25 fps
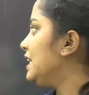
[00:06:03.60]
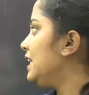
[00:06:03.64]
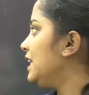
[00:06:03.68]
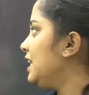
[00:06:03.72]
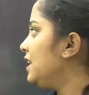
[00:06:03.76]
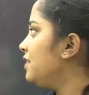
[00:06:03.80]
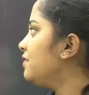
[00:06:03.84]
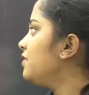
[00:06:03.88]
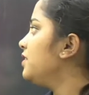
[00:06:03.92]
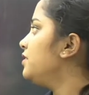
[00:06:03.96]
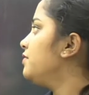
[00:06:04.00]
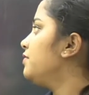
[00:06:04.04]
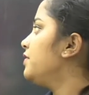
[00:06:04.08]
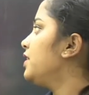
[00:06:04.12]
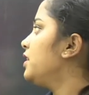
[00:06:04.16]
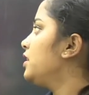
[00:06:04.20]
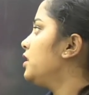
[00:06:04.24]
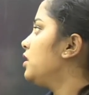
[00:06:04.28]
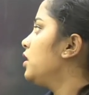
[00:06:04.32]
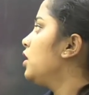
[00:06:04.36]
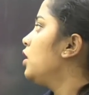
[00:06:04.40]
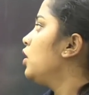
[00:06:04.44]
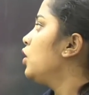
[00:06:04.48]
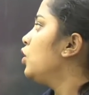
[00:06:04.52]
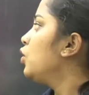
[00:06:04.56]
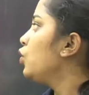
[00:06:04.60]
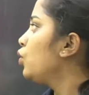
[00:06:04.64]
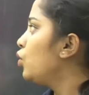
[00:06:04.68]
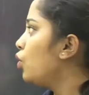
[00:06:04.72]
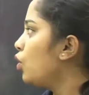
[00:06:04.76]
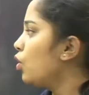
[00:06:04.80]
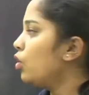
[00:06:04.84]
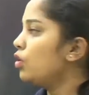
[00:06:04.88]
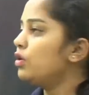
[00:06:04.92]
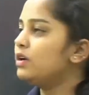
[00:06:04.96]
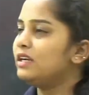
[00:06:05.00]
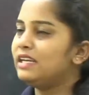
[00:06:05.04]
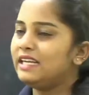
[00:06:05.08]
even when
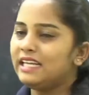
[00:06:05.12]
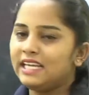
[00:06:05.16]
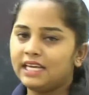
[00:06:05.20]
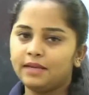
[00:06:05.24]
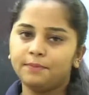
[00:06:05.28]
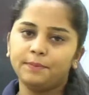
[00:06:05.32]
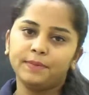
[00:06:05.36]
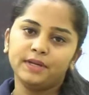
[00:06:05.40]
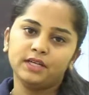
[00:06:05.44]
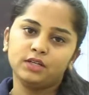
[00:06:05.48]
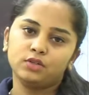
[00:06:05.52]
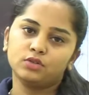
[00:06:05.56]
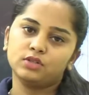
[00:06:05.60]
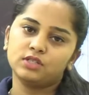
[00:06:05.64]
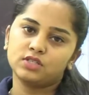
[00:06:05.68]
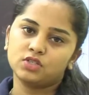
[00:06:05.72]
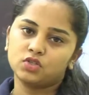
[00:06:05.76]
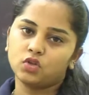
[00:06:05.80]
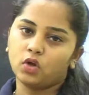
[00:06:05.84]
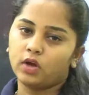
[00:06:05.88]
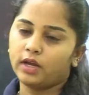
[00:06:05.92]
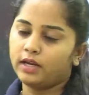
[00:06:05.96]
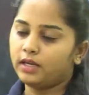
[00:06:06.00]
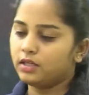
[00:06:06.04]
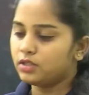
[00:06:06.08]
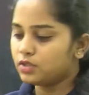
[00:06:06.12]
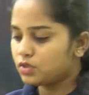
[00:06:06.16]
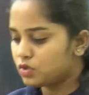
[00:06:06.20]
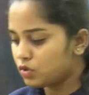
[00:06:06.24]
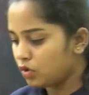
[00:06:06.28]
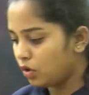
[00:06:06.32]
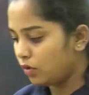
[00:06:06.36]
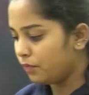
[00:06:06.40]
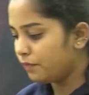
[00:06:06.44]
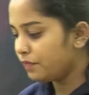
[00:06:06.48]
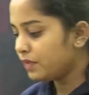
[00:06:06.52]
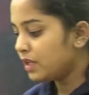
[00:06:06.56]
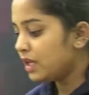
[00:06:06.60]
go deep into the soil.
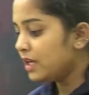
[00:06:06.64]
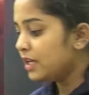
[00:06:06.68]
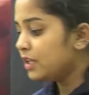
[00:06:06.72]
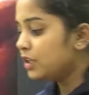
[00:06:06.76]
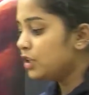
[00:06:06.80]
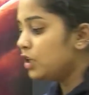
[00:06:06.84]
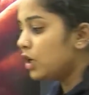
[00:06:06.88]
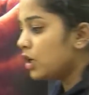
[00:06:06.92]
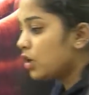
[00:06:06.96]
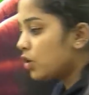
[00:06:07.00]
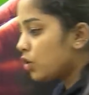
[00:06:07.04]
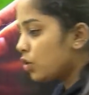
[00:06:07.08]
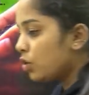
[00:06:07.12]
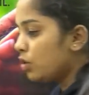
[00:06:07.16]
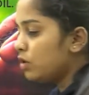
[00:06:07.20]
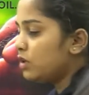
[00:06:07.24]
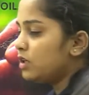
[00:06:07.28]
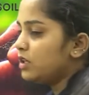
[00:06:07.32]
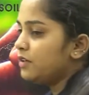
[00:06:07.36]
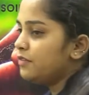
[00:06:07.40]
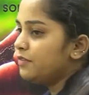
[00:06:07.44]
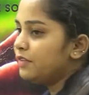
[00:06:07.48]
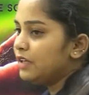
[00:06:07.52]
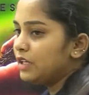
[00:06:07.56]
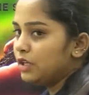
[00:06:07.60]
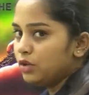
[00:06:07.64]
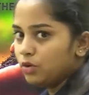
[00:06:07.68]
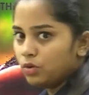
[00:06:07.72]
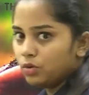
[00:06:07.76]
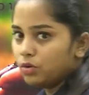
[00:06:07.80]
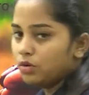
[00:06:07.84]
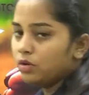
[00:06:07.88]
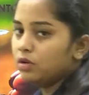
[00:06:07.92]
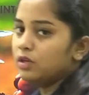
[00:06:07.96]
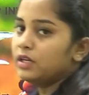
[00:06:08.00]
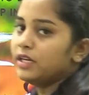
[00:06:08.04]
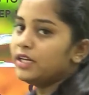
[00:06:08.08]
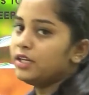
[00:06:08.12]
So the root, we
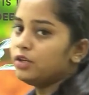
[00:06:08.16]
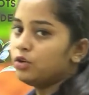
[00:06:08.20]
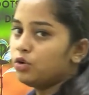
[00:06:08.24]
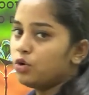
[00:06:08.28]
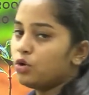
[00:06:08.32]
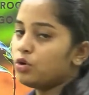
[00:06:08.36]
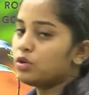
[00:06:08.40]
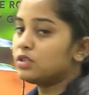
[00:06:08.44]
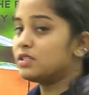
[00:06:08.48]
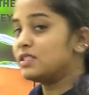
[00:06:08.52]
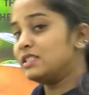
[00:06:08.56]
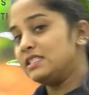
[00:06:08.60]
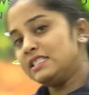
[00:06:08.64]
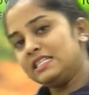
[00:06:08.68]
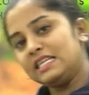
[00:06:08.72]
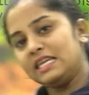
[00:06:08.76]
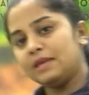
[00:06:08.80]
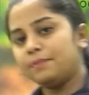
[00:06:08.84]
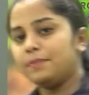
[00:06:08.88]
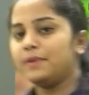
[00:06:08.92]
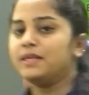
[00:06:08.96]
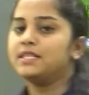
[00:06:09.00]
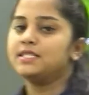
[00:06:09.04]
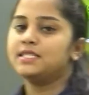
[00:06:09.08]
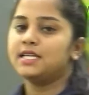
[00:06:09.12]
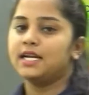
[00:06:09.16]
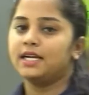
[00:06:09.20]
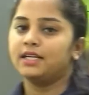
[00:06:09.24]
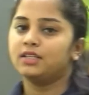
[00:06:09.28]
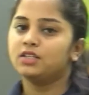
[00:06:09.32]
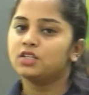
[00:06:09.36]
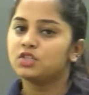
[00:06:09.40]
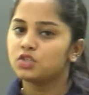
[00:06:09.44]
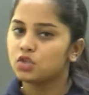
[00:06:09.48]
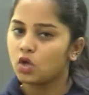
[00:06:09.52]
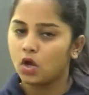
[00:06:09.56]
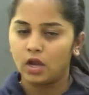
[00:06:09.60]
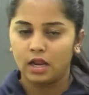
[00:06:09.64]
know it goes deep inside
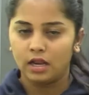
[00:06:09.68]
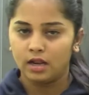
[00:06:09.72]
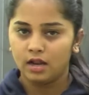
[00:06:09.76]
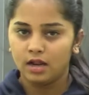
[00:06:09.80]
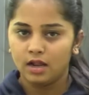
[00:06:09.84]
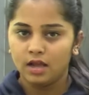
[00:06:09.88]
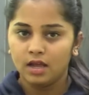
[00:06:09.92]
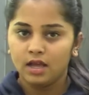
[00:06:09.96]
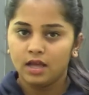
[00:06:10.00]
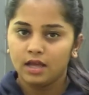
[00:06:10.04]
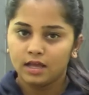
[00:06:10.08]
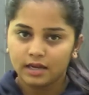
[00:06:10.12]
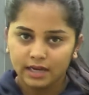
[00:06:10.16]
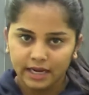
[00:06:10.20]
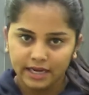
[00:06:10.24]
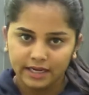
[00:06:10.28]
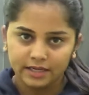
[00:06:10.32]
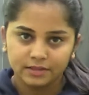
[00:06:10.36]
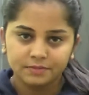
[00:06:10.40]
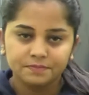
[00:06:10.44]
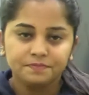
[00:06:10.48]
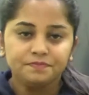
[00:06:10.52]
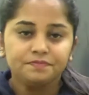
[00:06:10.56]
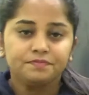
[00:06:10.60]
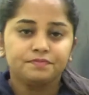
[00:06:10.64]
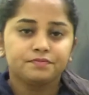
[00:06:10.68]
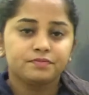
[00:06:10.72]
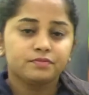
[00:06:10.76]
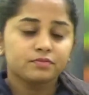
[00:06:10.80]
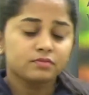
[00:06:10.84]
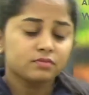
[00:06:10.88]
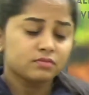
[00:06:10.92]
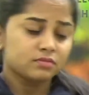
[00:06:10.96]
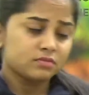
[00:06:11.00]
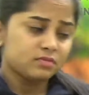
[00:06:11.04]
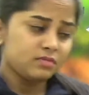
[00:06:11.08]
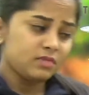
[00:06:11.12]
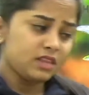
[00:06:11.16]
the soil, right?
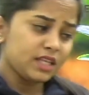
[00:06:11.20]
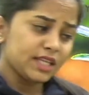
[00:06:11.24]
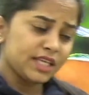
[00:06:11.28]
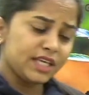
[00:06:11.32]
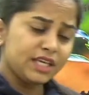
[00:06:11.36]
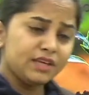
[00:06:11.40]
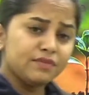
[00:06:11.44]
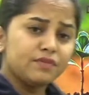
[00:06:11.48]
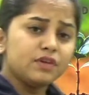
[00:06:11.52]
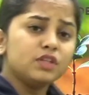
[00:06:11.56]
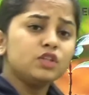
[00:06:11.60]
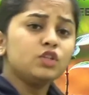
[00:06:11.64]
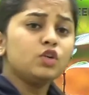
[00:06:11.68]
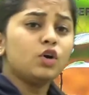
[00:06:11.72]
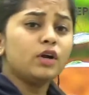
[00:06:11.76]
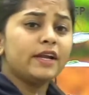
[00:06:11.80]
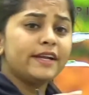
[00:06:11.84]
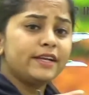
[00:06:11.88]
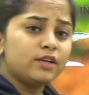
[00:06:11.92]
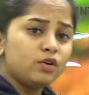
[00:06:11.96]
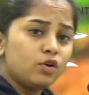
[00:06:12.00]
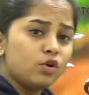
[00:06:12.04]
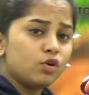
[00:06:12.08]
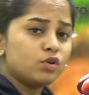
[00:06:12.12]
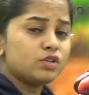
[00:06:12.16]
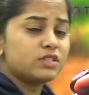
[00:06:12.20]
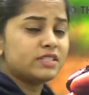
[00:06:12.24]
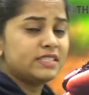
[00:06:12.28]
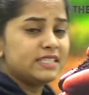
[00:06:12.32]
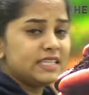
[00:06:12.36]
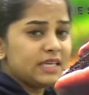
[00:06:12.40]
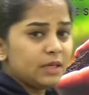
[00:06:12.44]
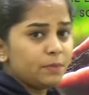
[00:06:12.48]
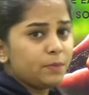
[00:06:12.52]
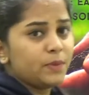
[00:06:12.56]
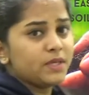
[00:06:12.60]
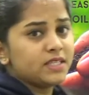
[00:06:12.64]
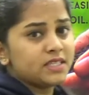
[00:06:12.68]
Even though it goes
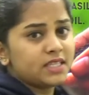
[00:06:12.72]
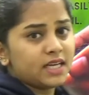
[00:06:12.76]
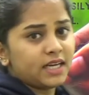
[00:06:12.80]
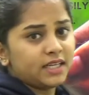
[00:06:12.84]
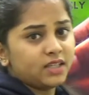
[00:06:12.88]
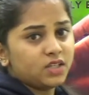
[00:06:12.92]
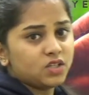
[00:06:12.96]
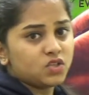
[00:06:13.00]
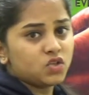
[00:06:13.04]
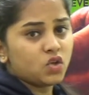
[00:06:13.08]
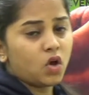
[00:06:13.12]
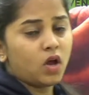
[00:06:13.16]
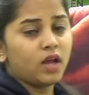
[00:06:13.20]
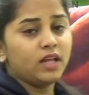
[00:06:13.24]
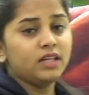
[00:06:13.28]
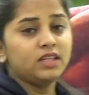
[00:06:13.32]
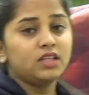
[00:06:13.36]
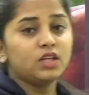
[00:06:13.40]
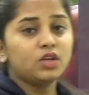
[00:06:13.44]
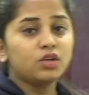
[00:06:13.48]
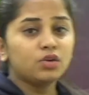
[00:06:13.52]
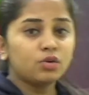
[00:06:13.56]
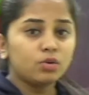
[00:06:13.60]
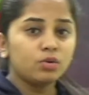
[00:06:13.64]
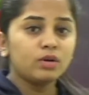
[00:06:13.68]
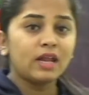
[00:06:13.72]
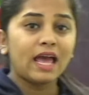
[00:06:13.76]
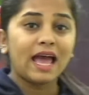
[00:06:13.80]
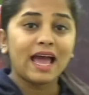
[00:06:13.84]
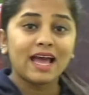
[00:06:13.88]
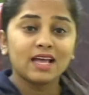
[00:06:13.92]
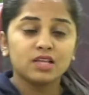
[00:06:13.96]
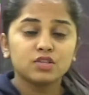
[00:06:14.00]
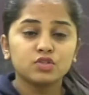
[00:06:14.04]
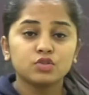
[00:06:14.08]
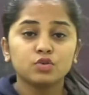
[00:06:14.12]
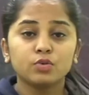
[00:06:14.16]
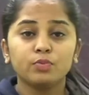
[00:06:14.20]
deep inside the soil, the root
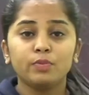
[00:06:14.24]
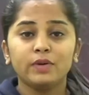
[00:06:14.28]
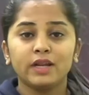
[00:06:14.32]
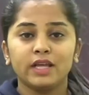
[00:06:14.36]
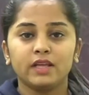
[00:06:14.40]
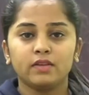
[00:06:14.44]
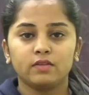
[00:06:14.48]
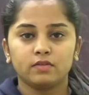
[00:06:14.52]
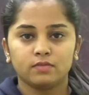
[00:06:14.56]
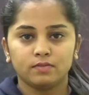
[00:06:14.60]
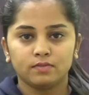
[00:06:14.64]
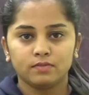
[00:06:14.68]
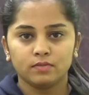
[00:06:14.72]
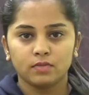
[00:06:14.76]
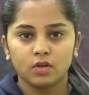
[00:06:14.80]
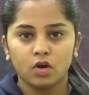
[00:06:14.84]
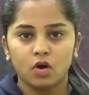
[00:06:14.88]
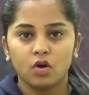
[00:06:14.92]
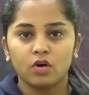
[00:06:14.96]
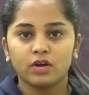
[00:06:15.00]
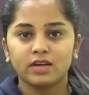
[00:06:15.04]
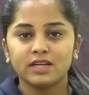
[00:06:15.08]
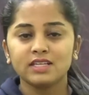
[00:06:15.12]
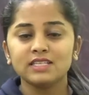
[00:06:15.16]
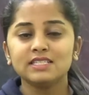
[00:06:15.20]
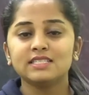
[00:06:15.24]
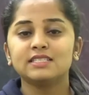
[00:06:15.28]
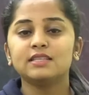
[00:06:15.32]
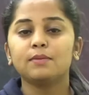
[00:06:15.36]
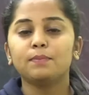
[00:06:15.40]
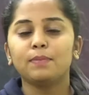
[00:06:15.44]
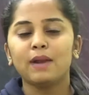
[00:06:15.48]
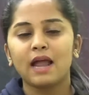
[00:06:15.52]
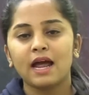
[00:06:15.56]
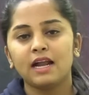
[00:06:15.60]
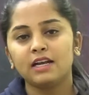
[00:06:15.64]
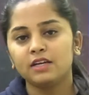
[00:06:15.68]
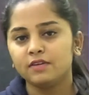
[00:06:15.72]
has to breathe, or else the
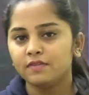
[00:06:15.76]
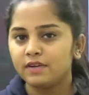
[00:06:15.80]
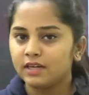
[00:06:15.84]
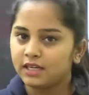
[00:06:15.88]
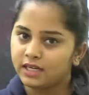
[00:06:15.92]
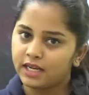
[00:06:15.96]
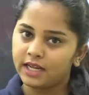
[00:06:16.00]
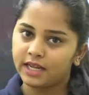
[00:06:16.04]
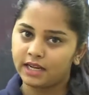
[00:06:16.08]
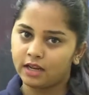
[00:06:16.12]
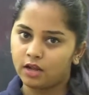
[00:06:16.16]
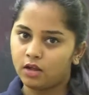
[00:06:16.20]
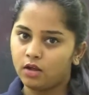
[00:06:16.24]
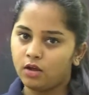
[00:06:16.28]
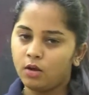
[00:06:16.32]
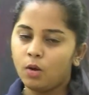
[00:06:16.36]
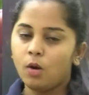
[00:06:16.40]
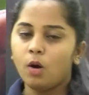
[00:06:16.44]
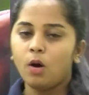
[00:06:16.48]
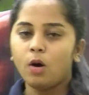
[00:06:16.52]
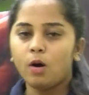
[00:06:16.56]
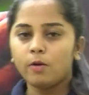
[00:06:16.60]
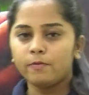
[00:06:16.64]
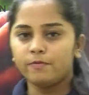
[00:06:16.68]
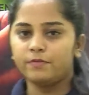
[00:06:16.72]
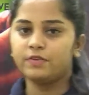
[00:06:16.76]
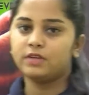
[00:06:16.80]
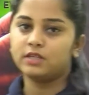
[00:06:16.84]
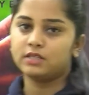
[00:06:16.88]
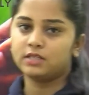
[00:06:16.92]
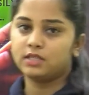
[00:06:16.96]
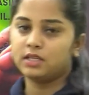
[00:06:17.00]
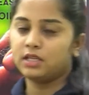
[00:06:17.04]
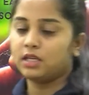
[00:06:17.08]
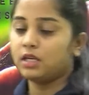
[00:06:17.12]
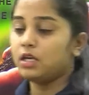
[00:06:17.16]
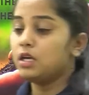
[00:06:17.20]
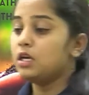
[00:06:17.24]
plant will die,
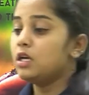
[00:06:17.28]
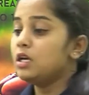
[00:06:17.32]
obviously.